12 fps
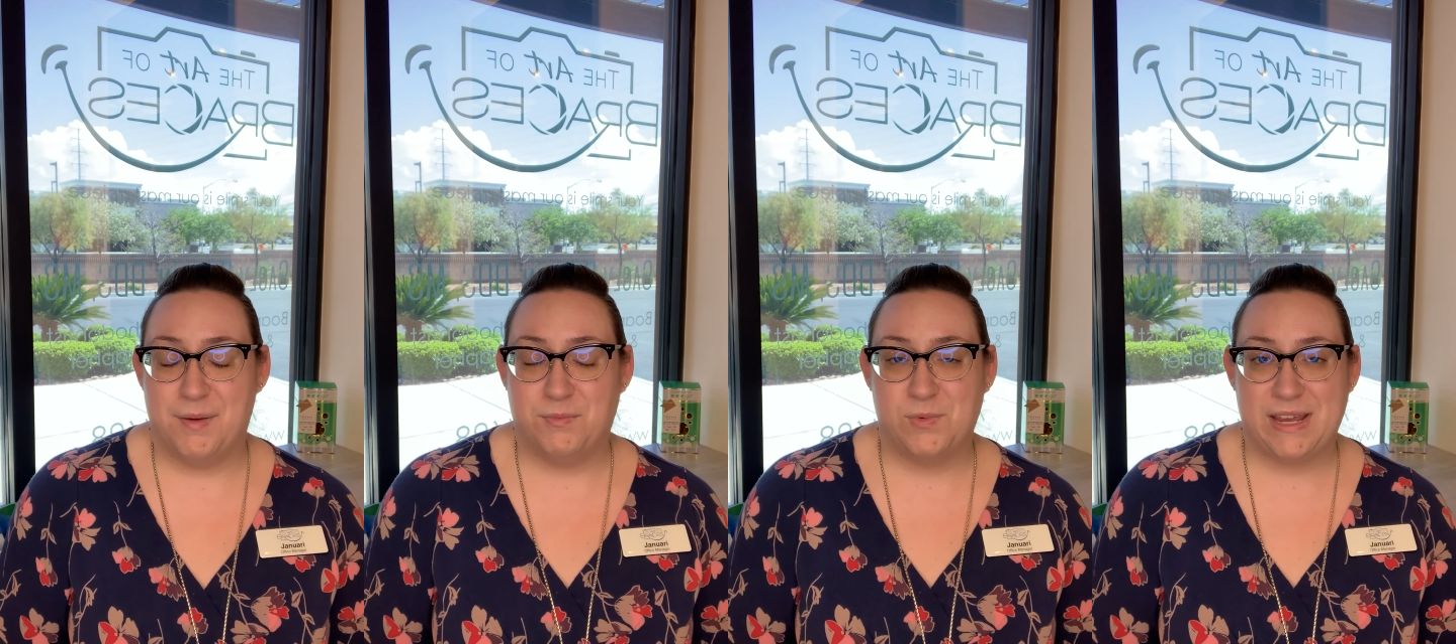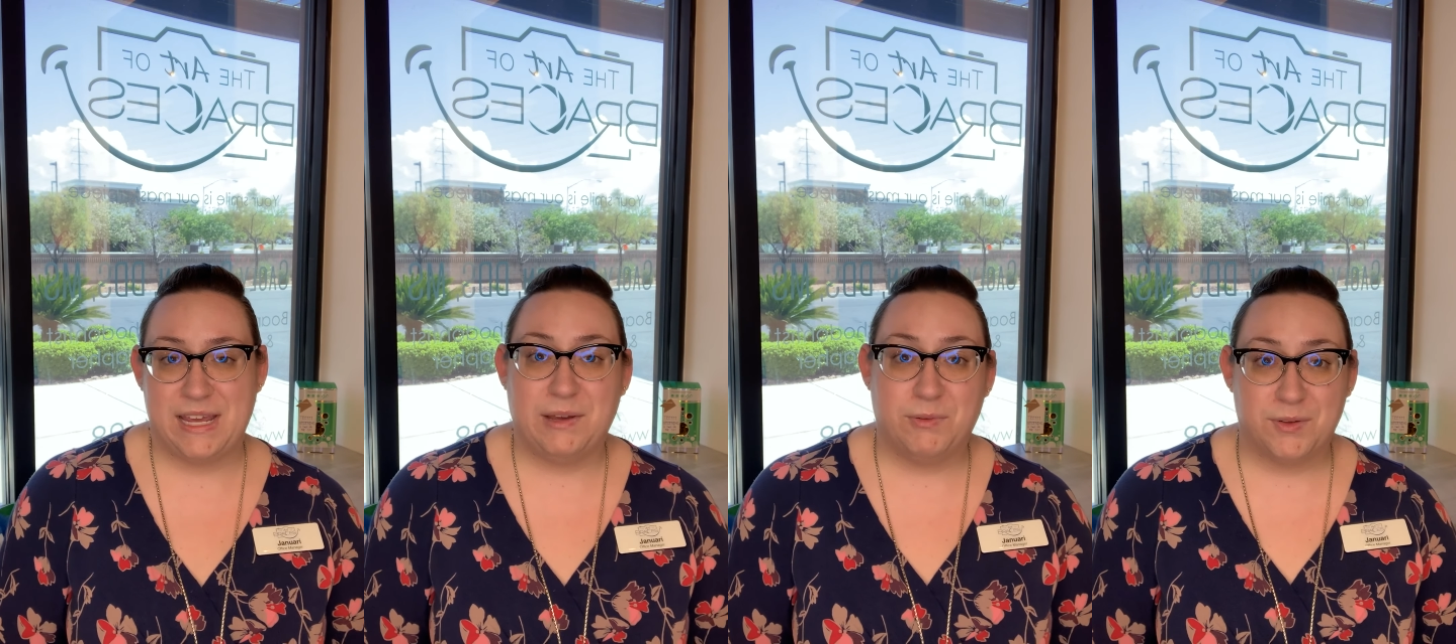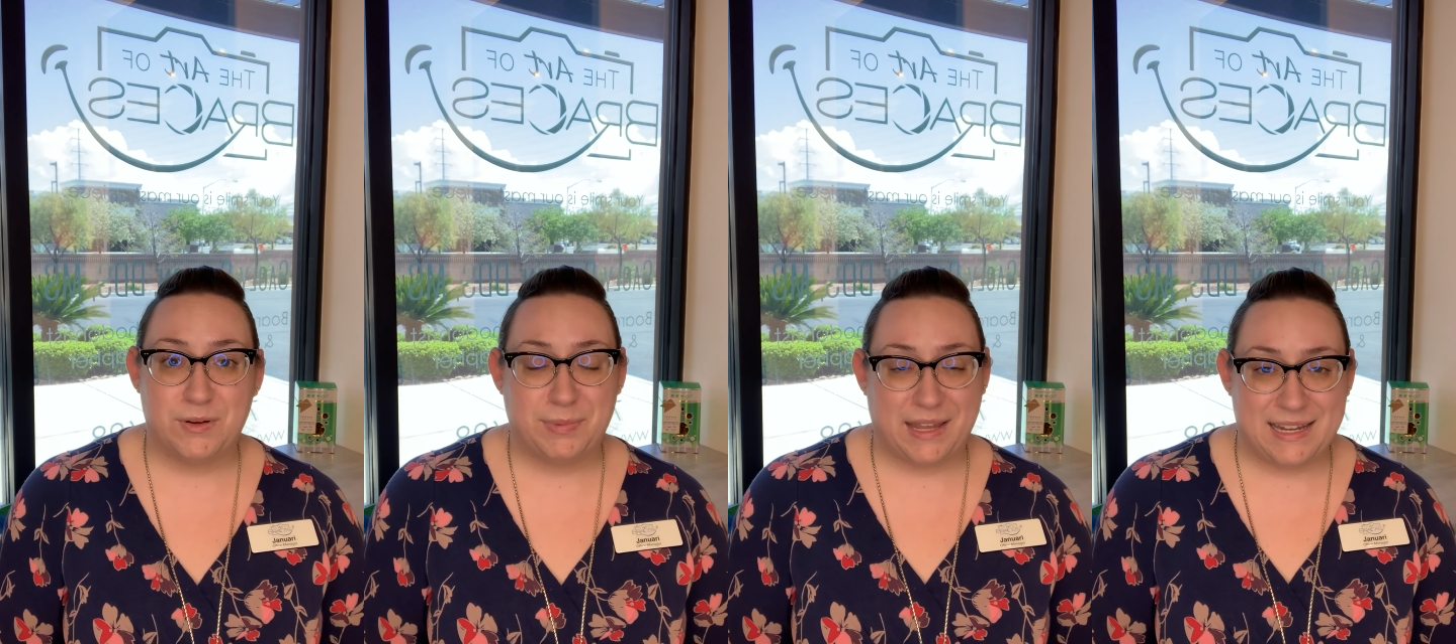We will
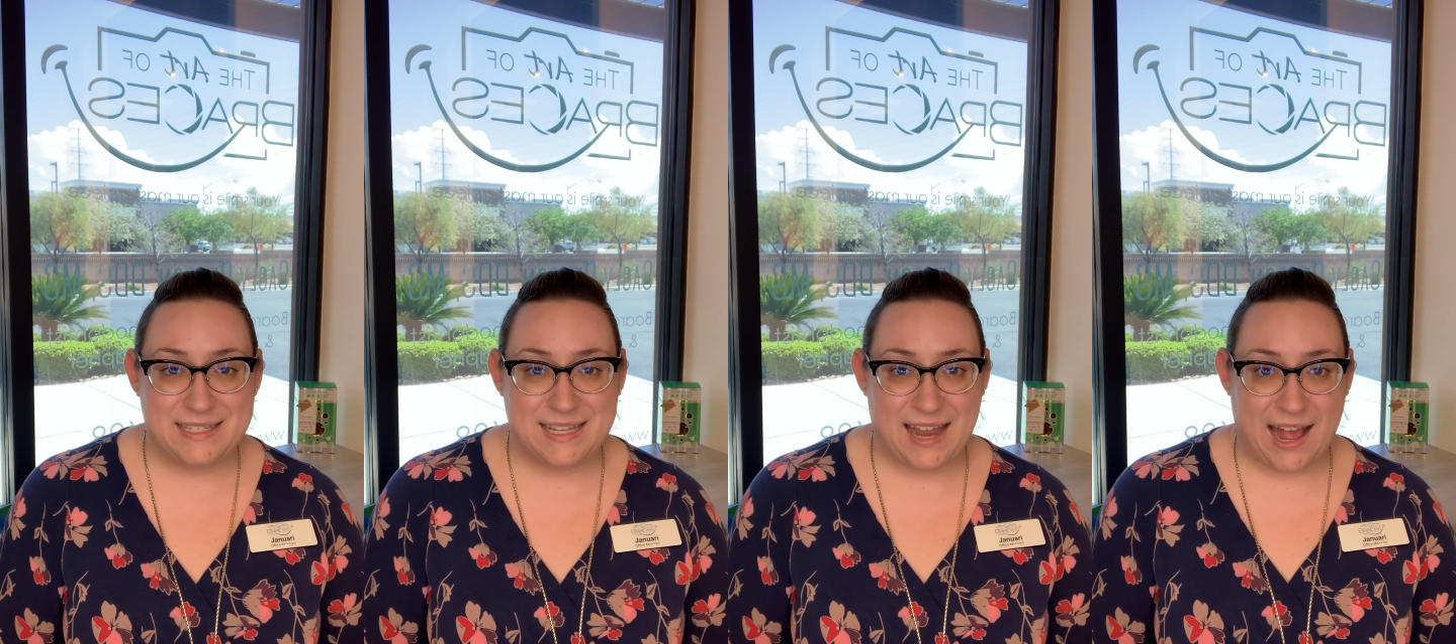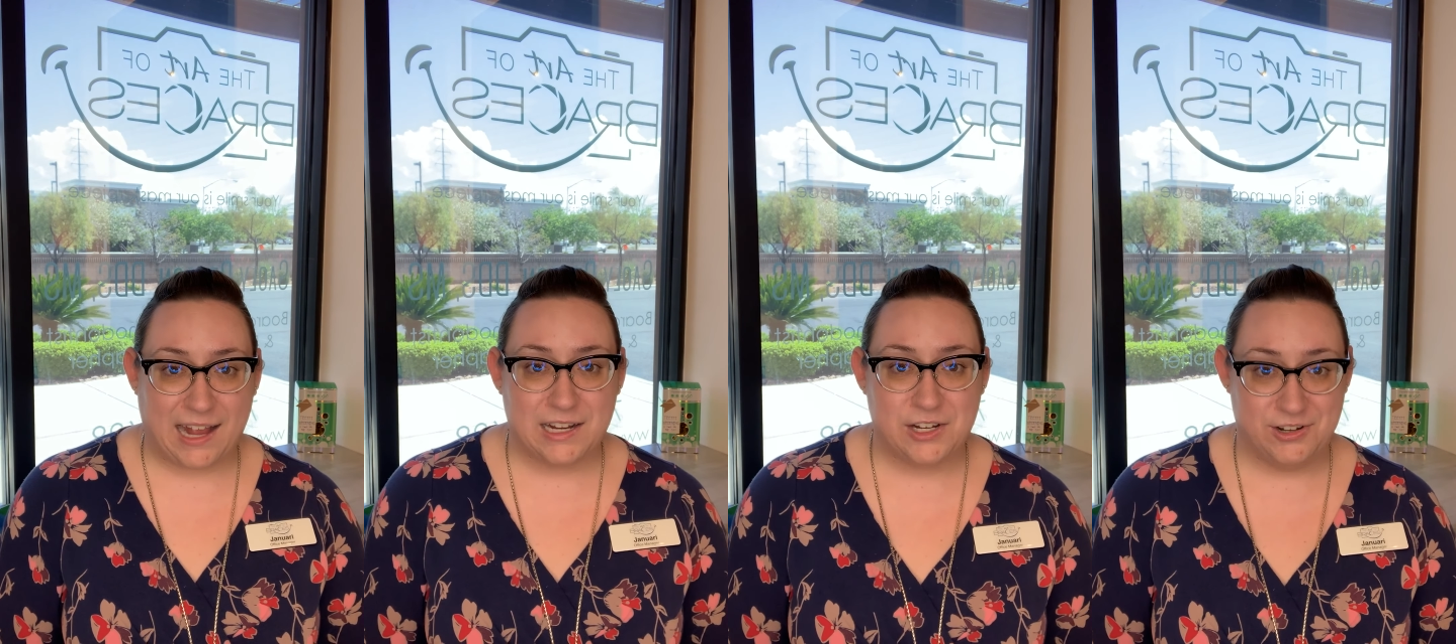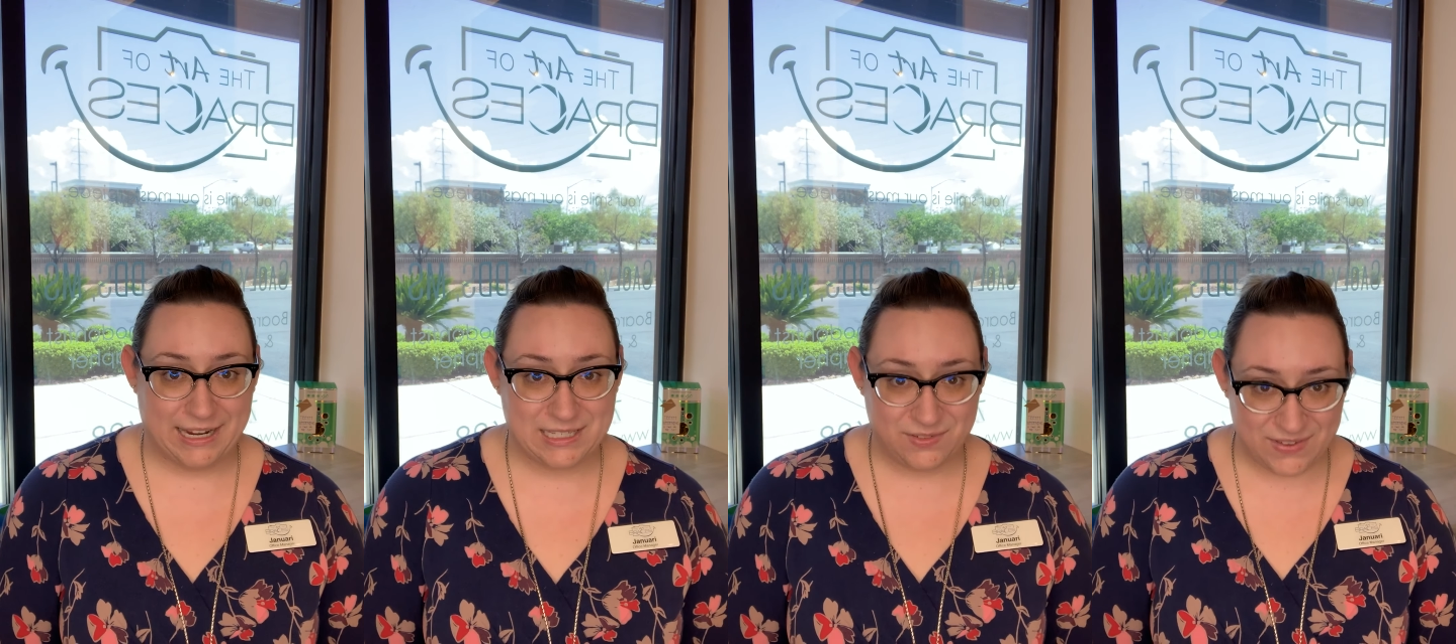replace it at your next